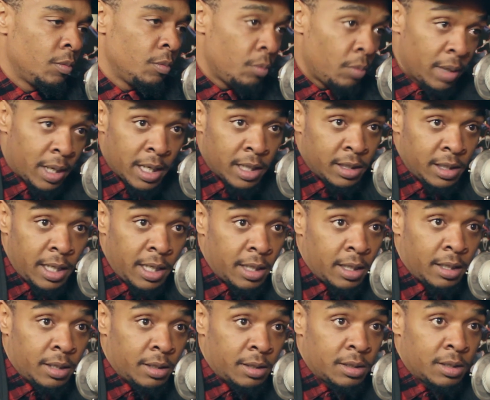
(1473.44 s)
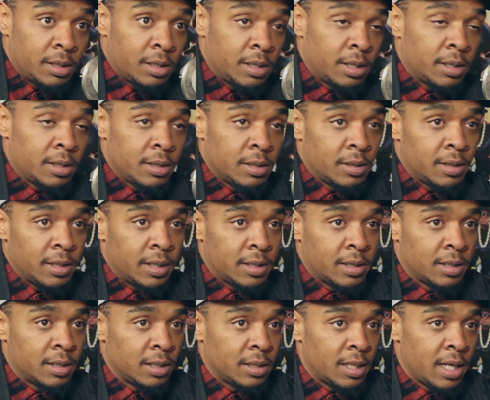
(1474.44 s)
Because
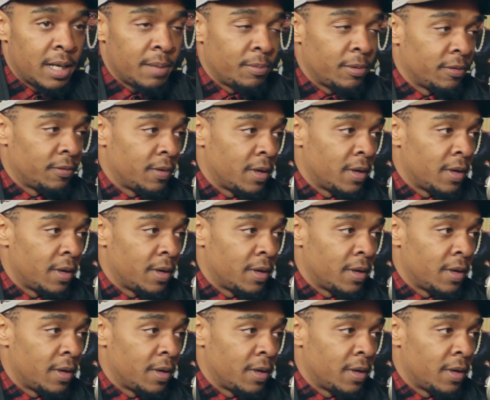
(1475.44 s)
that's the type of